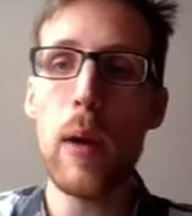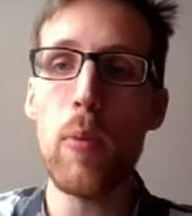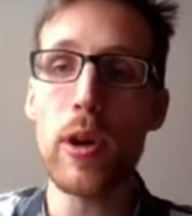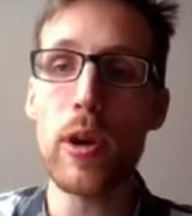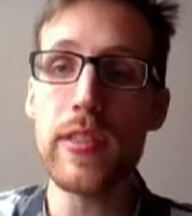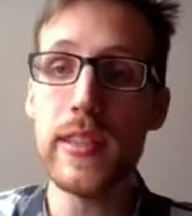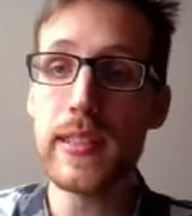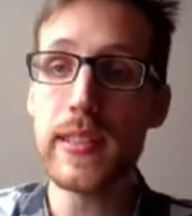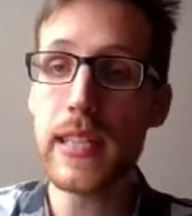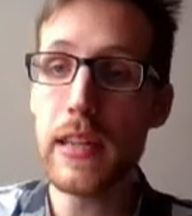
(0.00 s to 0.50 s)

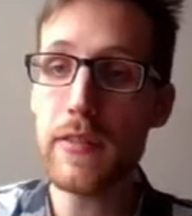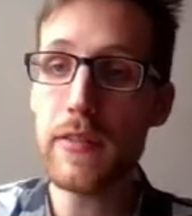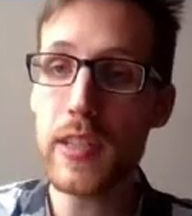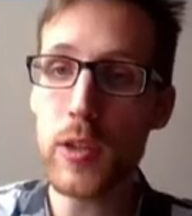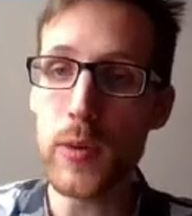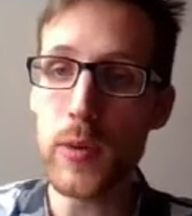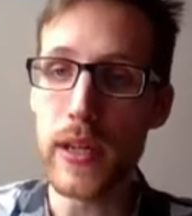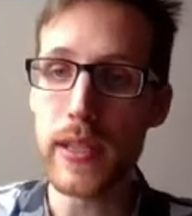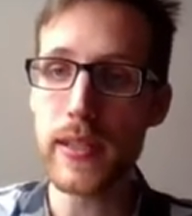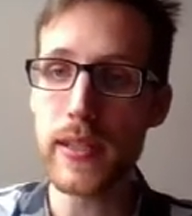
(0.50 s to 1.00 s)
What this gives
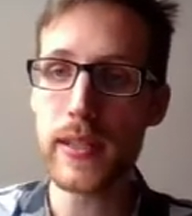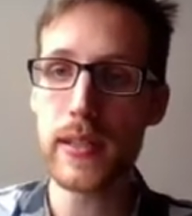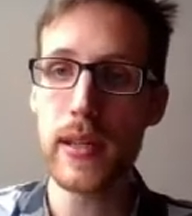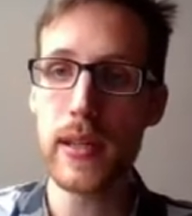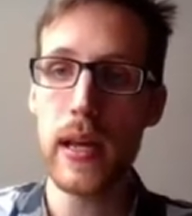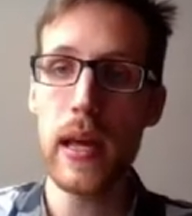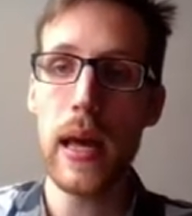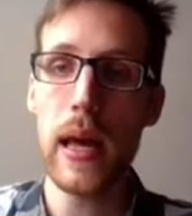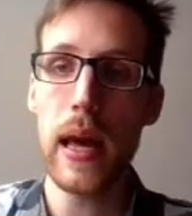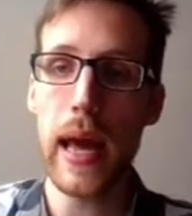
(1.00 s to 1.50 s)
you
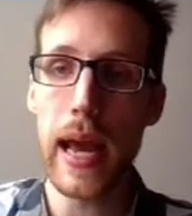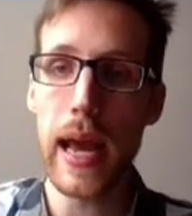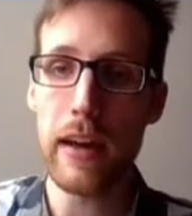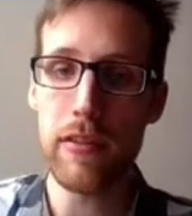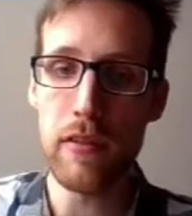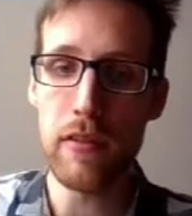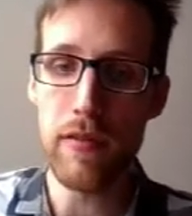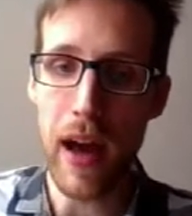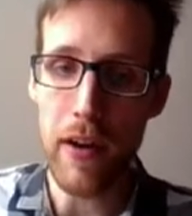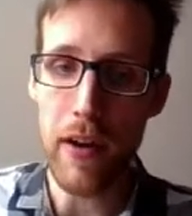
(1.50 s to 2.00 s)
is
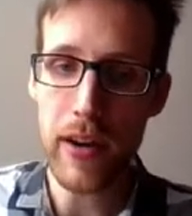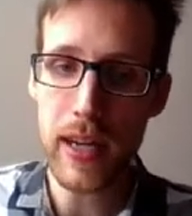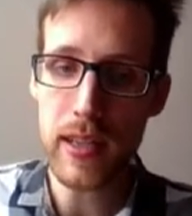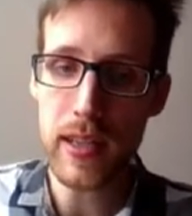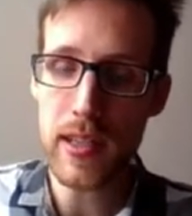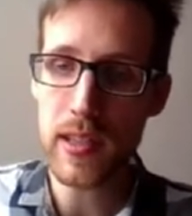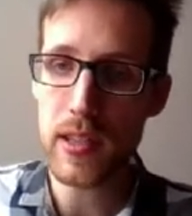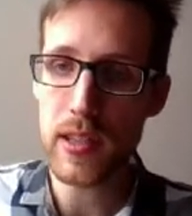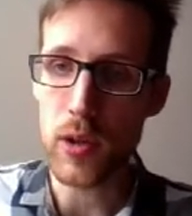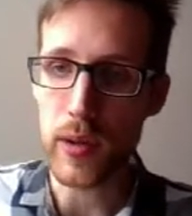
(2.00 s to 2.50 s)

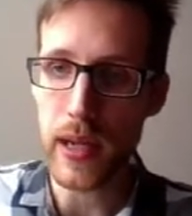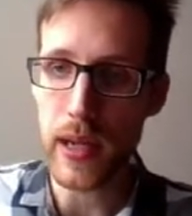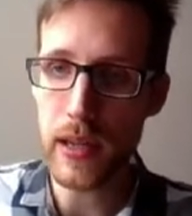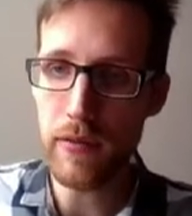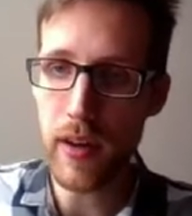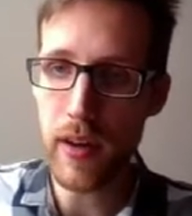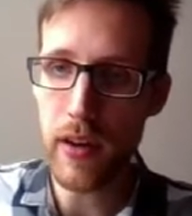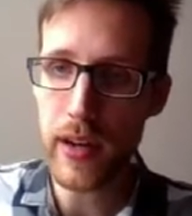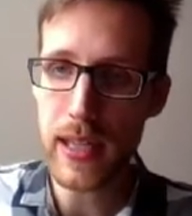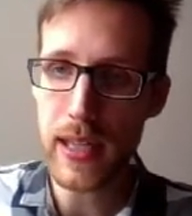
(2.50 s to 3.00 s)
equivariance, not
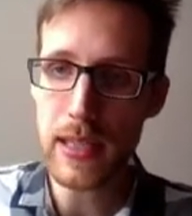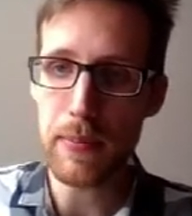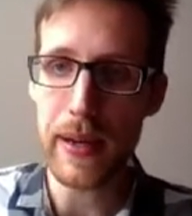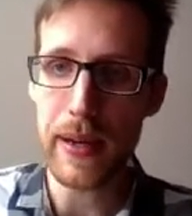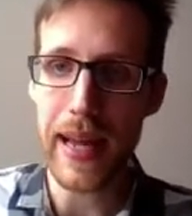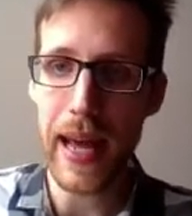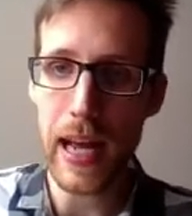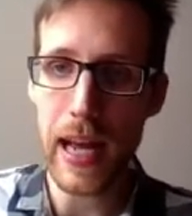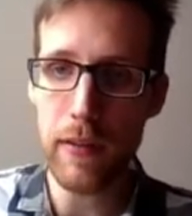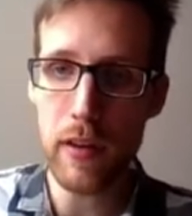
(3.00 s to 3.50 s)
invariance,
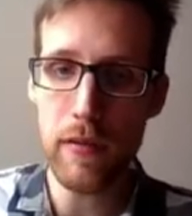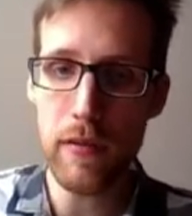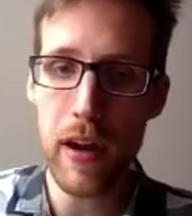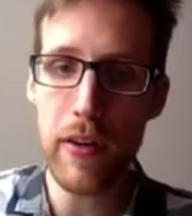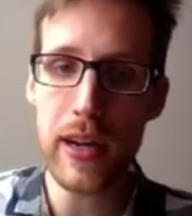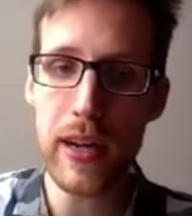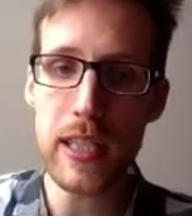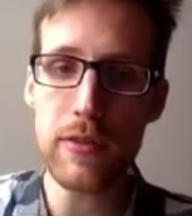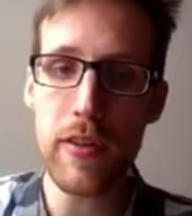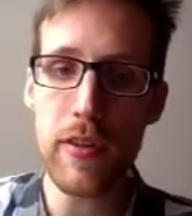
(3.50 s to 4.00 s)
but
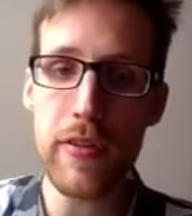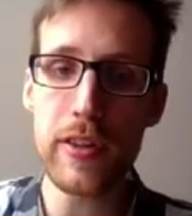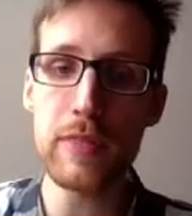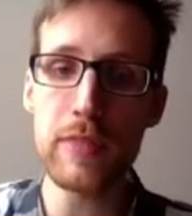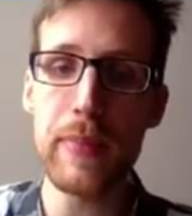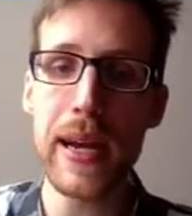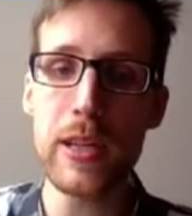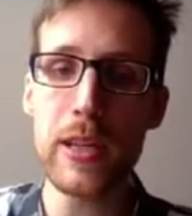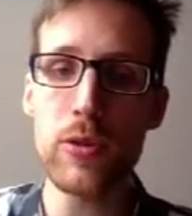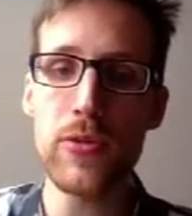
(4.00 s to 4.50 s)
equivariance with
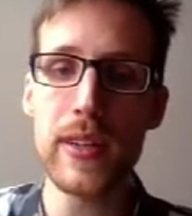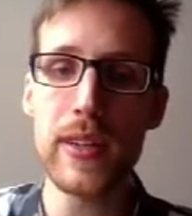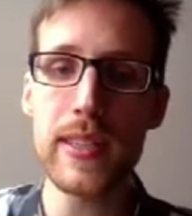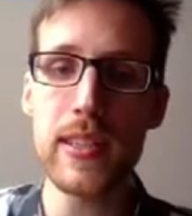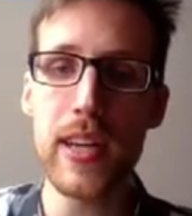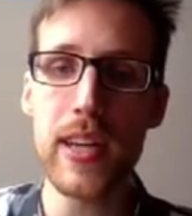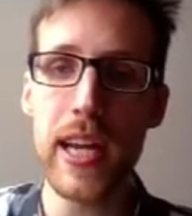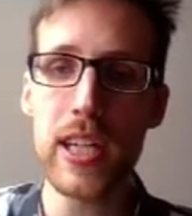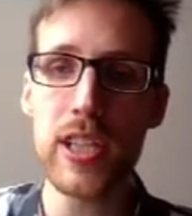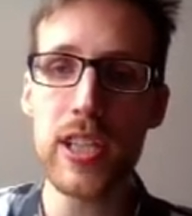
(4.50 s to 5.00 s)
respect to
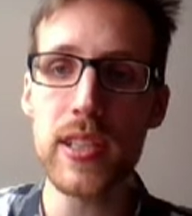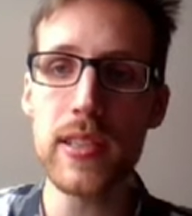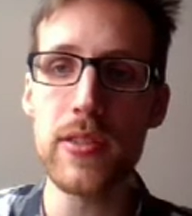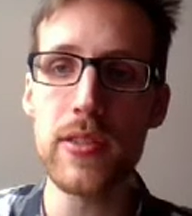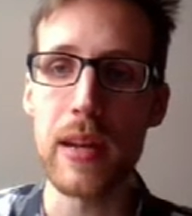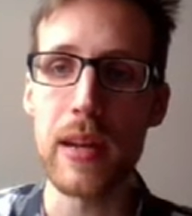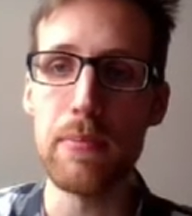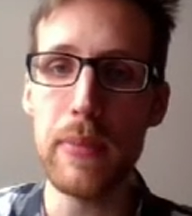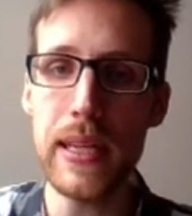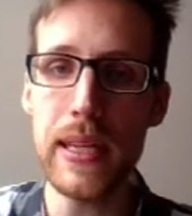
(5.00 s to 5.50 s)
translation.
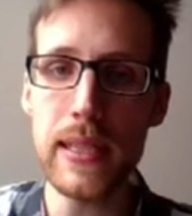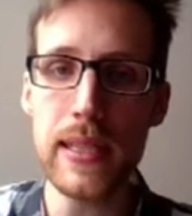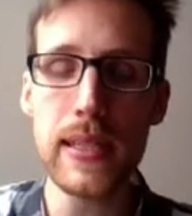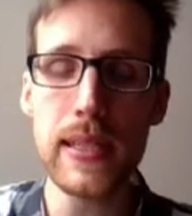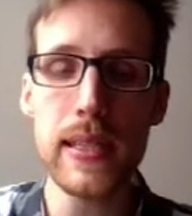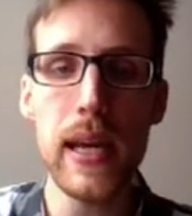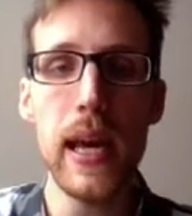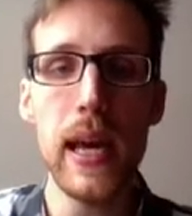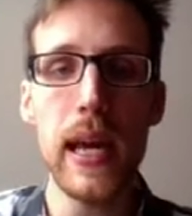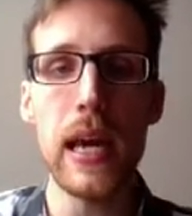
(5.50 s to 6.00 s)
So that
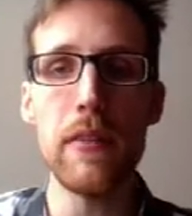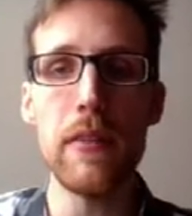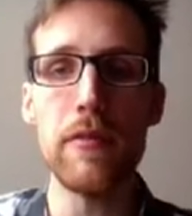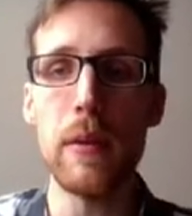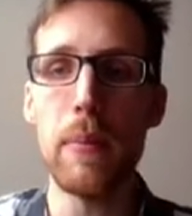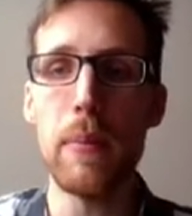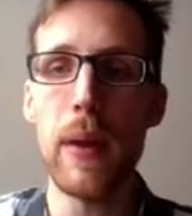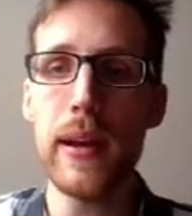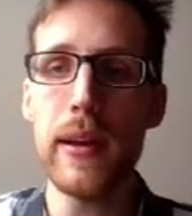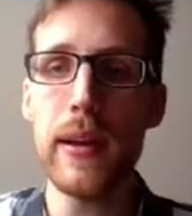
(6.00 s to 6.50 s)
means
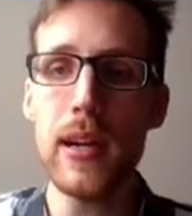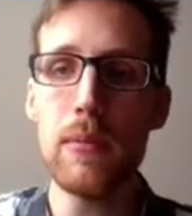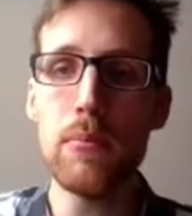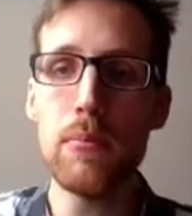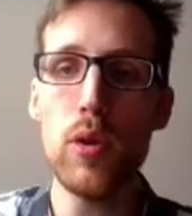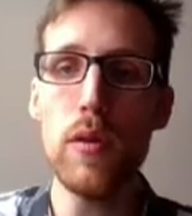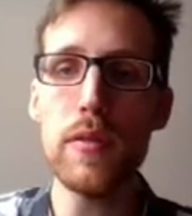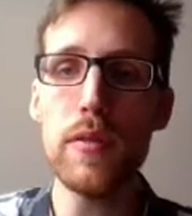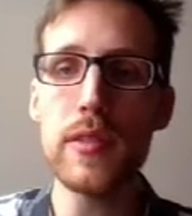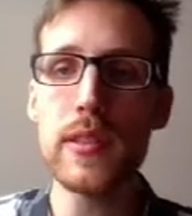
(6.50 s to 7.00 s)
if the panda
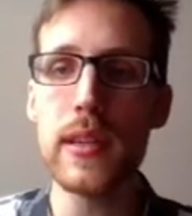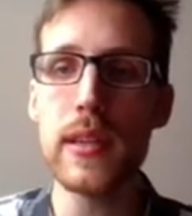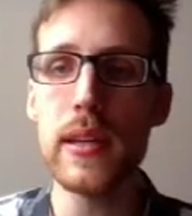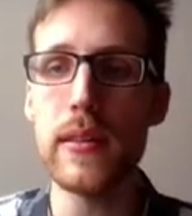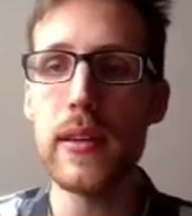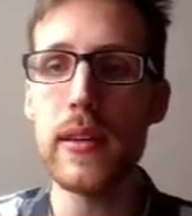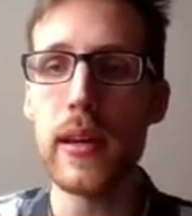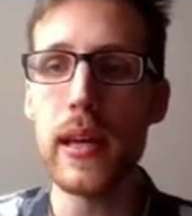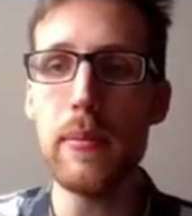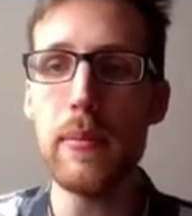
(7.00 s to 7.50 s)
moves
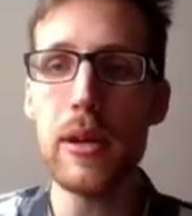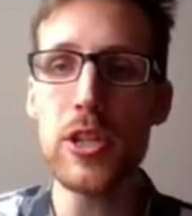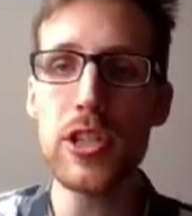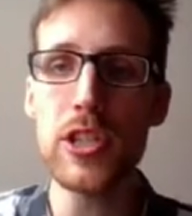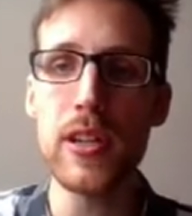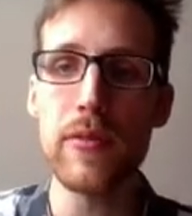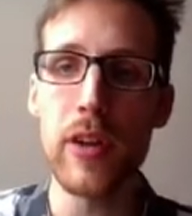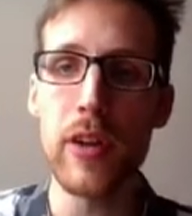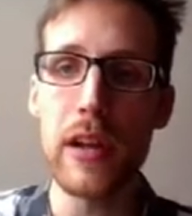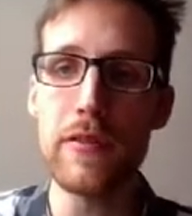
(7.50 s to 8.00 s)
in the
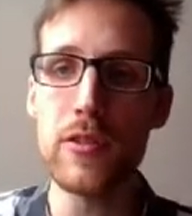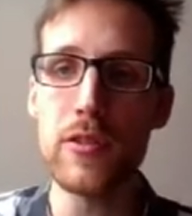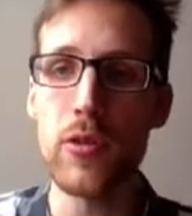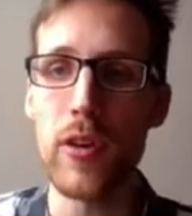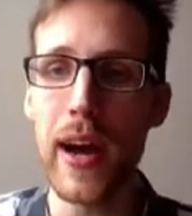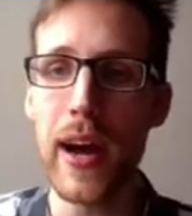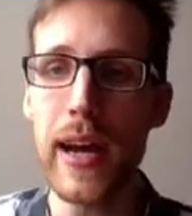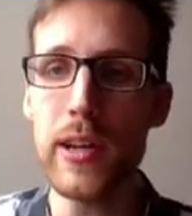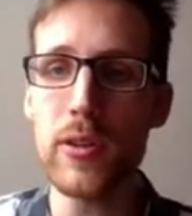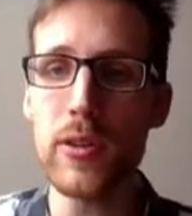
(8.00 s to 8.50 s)
image left
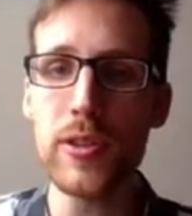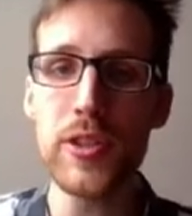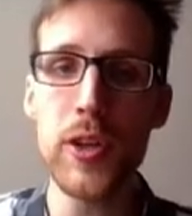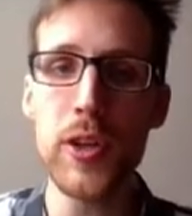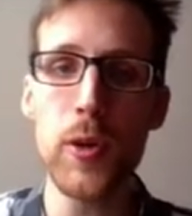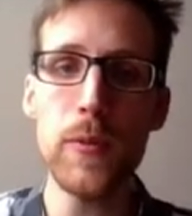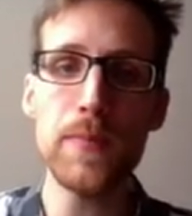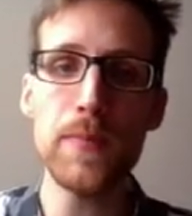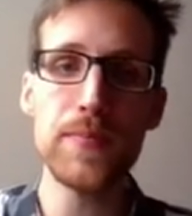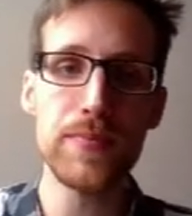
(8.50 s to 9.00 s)
to right or
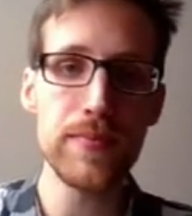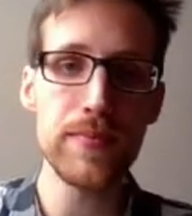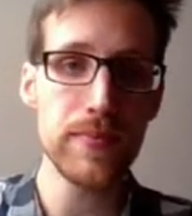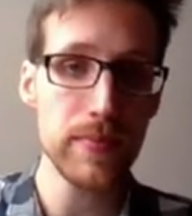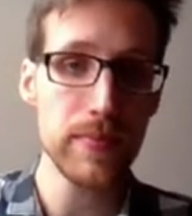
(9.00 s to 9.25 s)
so,